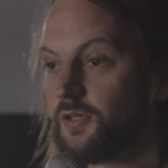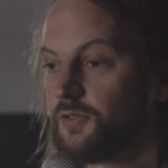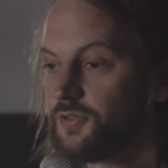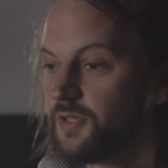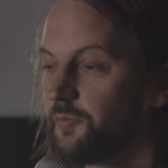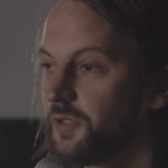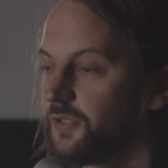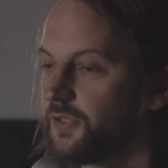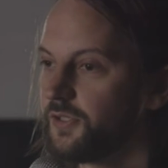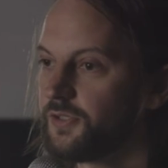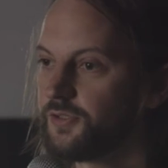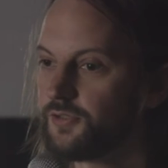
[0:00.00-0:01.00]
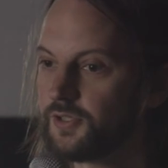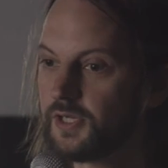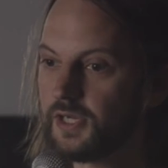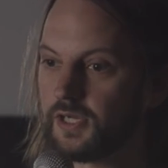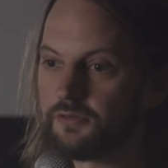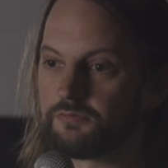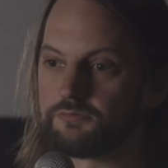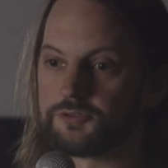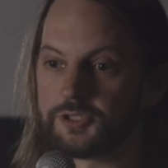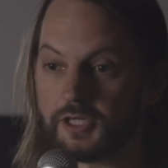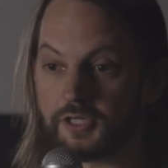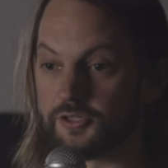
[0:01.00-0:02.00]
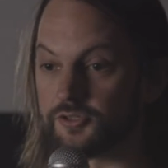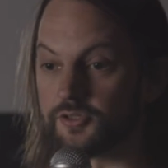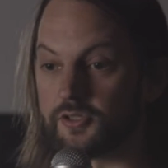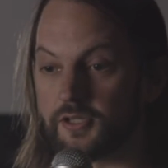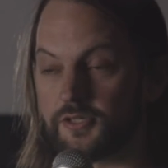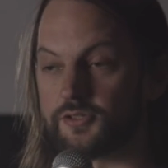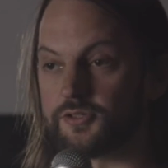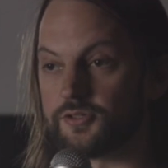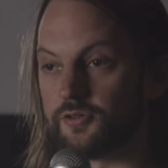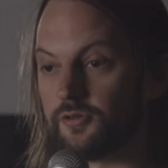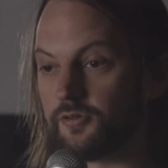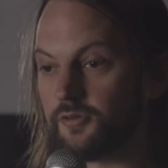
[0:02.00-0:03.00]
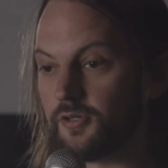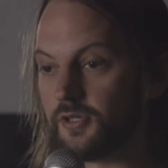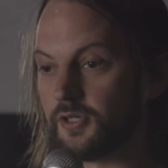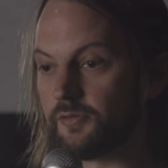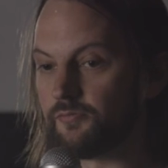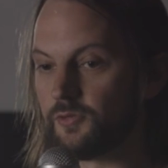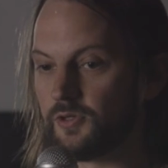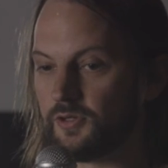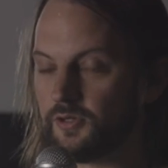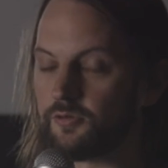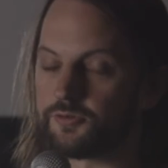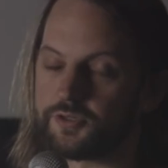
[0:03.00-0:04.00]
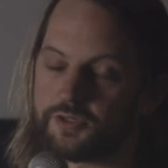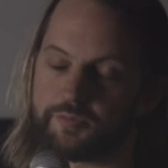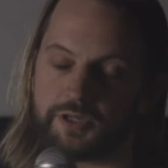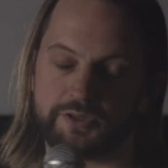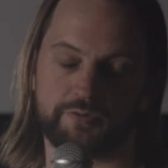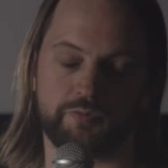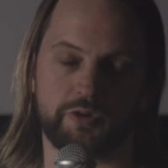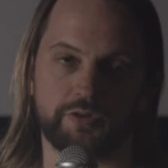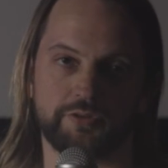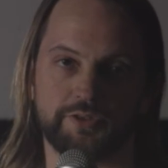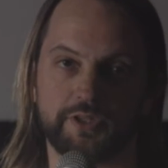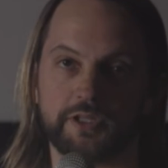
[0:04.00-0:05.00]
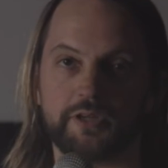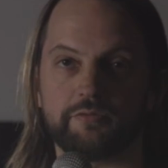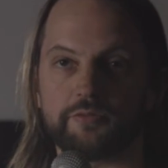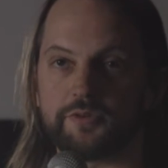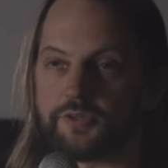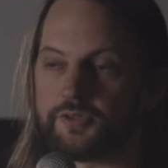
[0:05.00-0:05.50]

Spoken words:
something that you can change the lenses on. It also depends on what year level that